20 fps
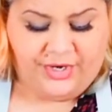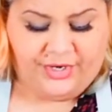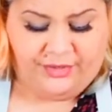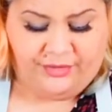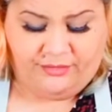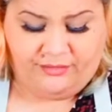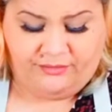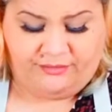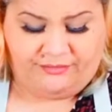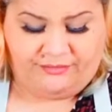
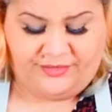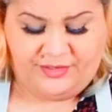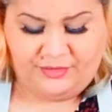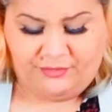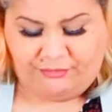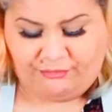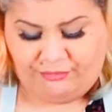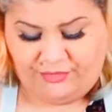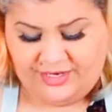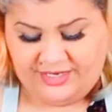feel
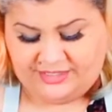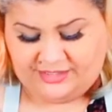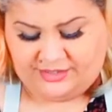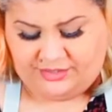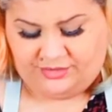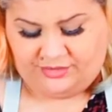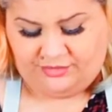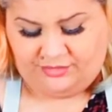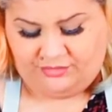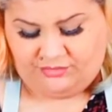free
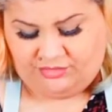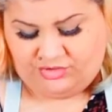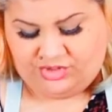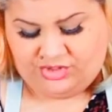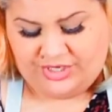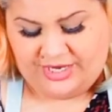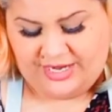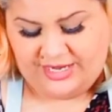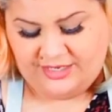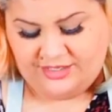to
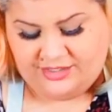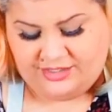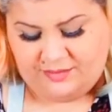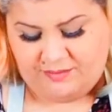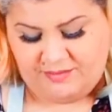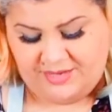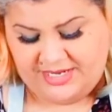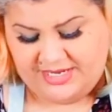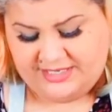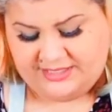change the
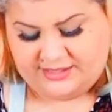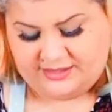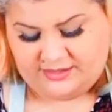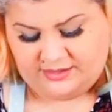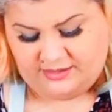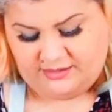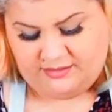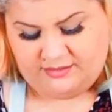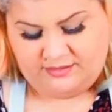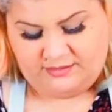
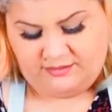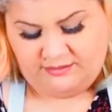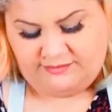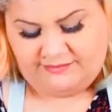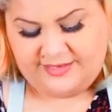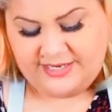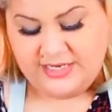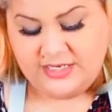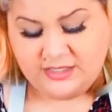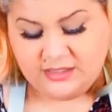meat,
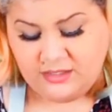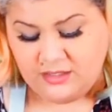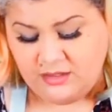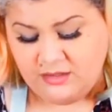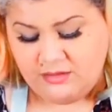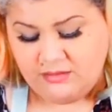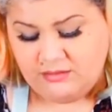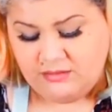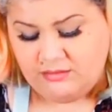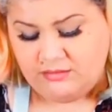
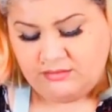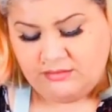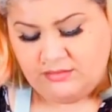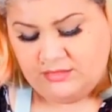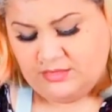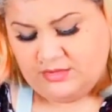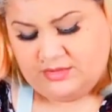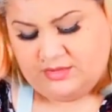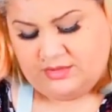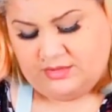venison,
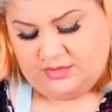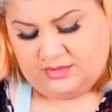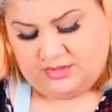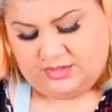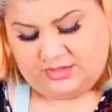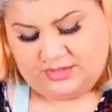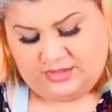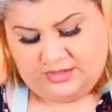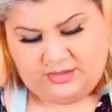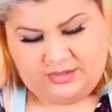
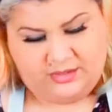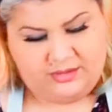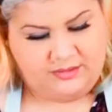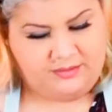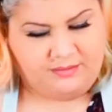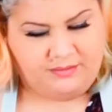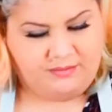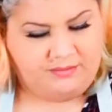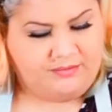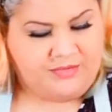
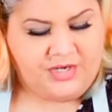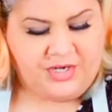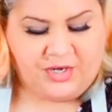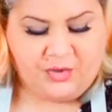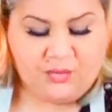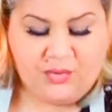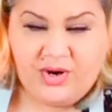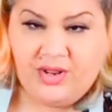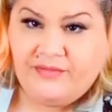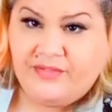
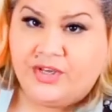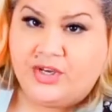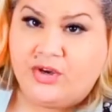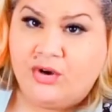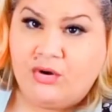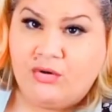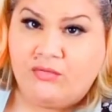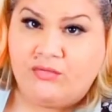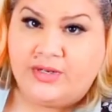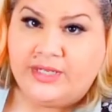whatever you've
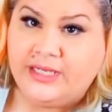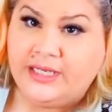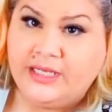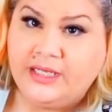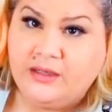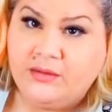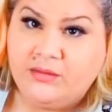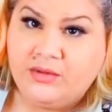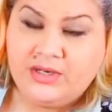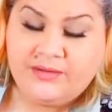got
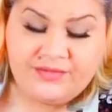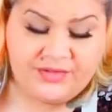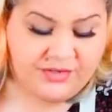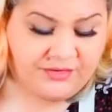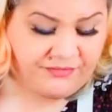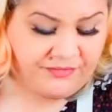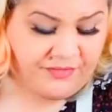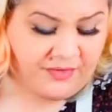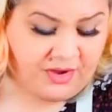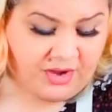really. Whatever you
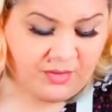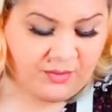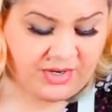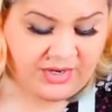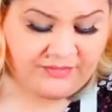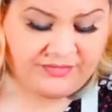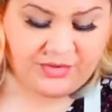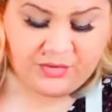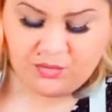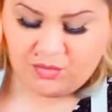can find,
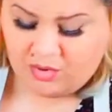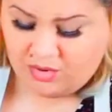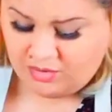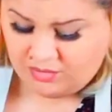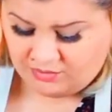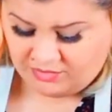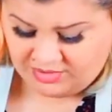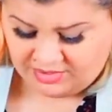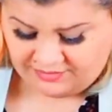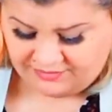whatever you
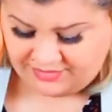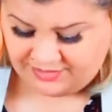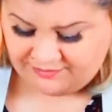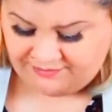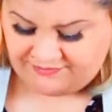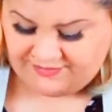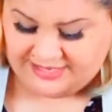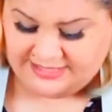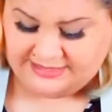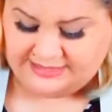want, whatever you
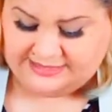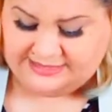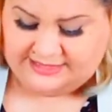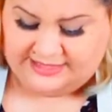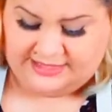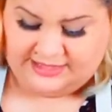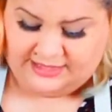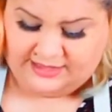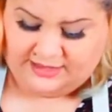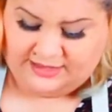fancy.